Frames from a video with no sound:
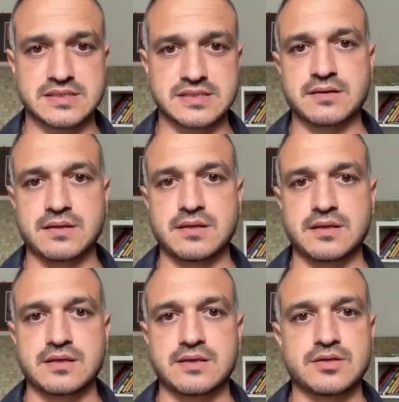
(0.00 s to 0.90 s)
And,
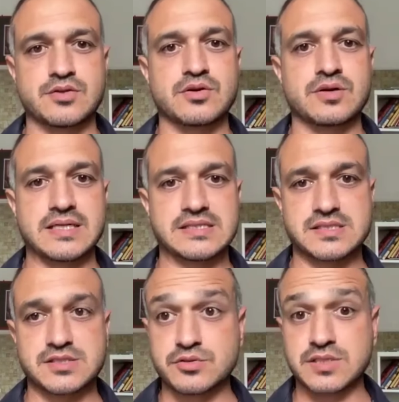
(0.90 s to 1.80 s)
you know,
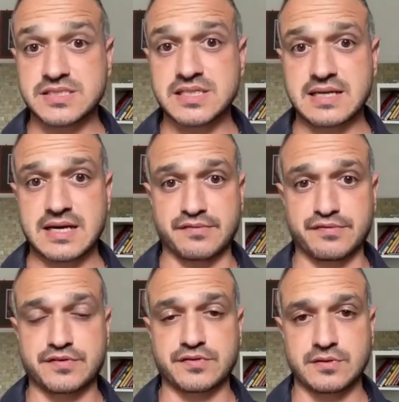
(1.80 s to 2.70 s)
as soon as he
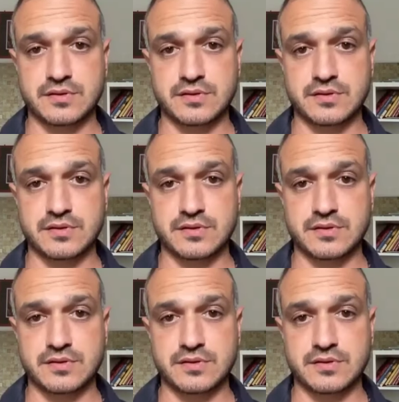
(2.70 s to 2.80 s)
left,